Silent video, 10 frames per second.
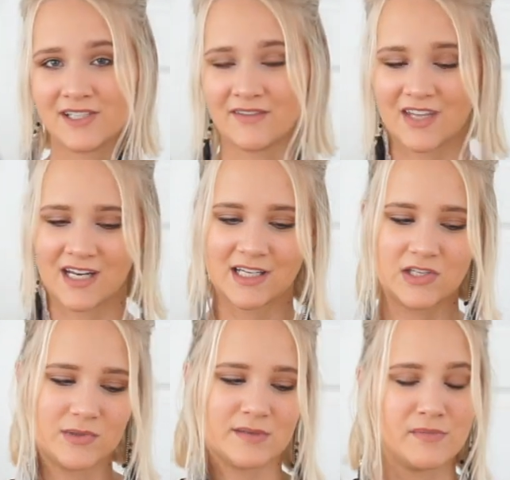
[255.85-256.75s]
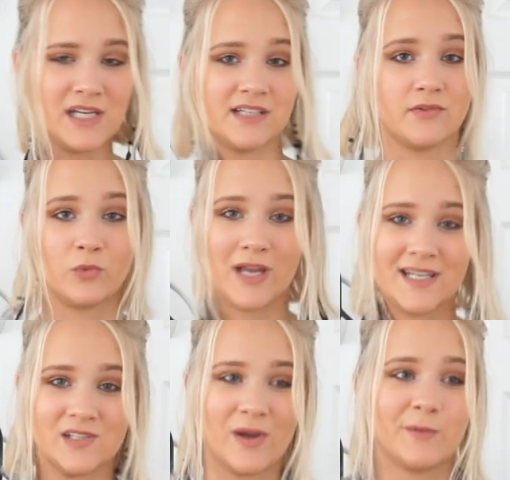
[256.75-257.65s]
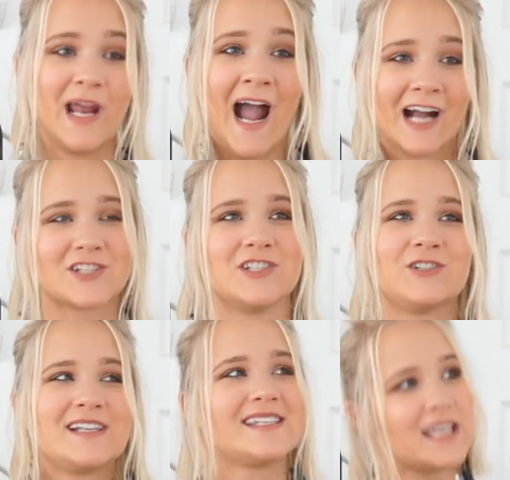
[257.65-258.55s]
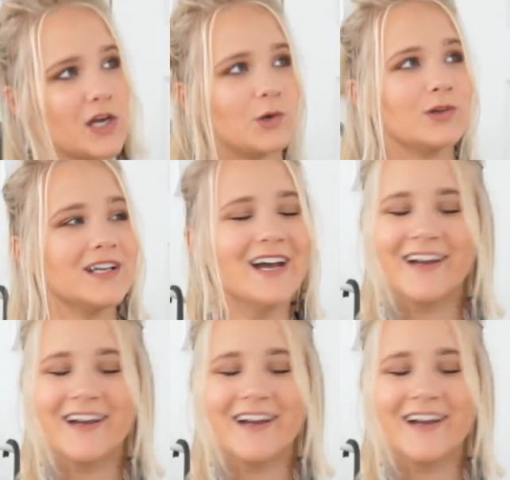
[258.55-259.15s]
stuff that I could use in many different ways so I would actually dress cute.